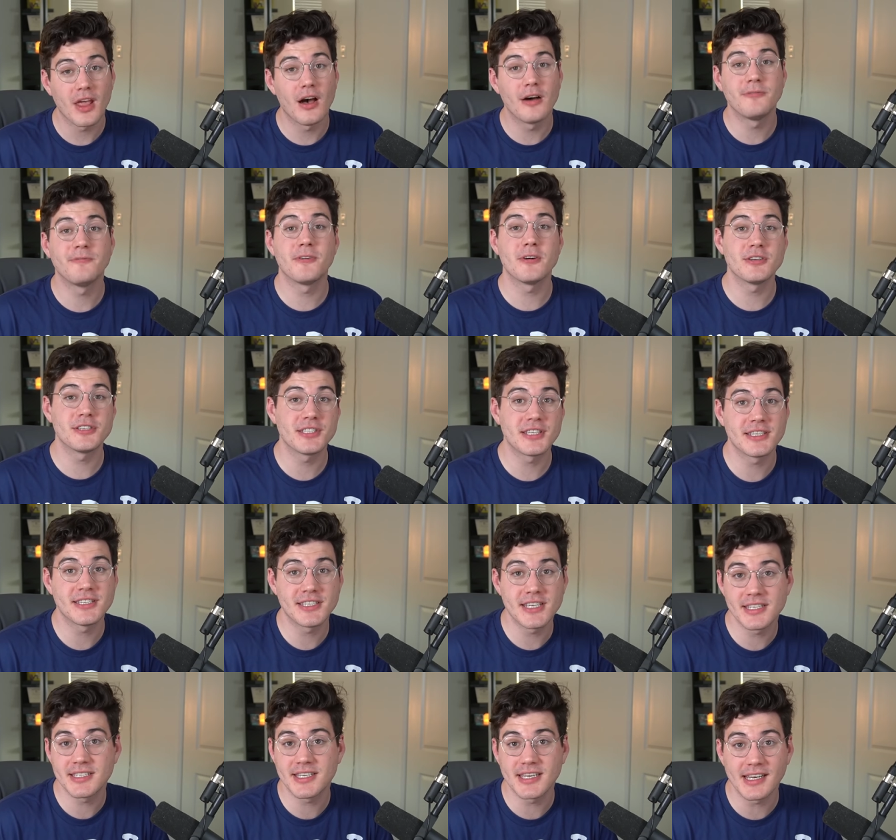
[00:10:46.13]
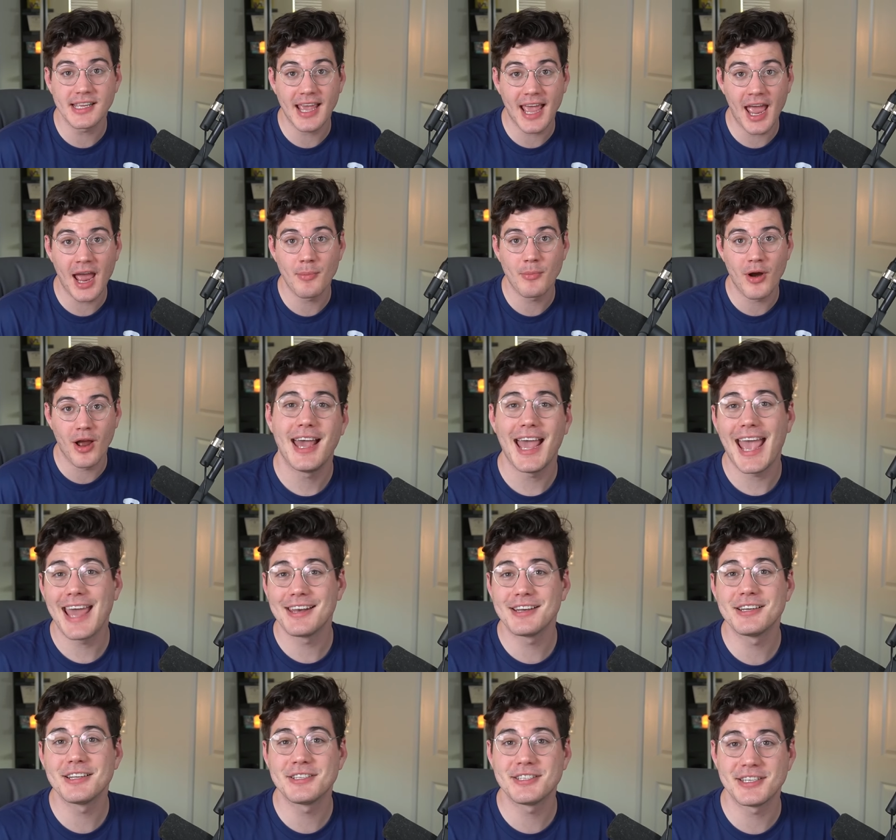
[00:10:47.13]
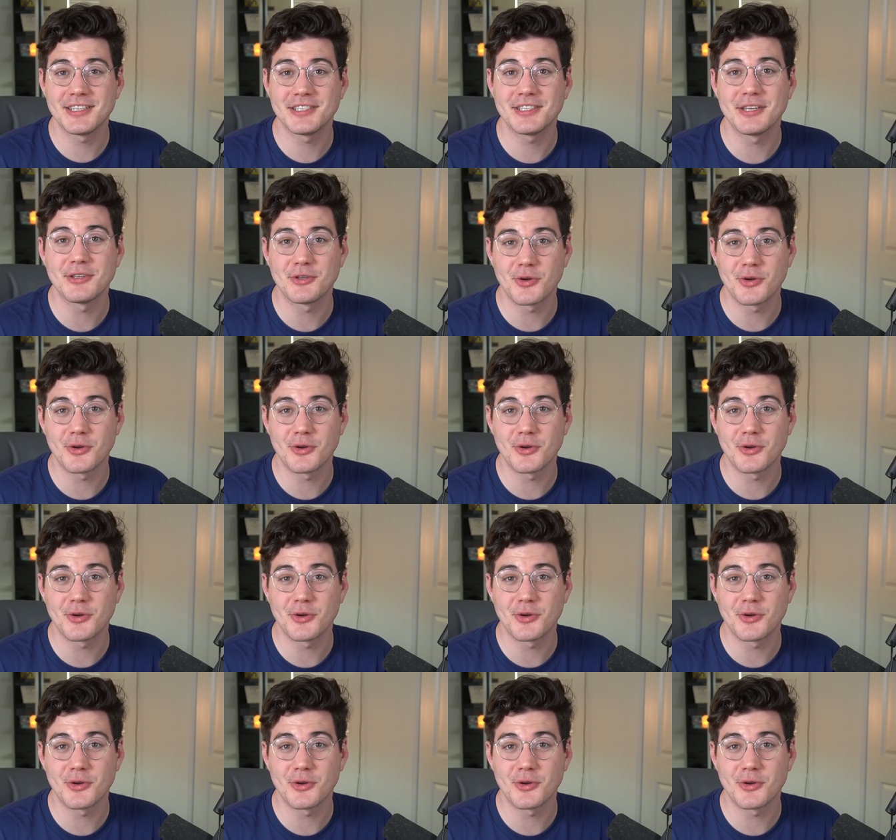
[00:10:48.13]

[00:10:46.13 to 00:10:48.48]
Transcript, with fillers: a first assistant camera, and an assistant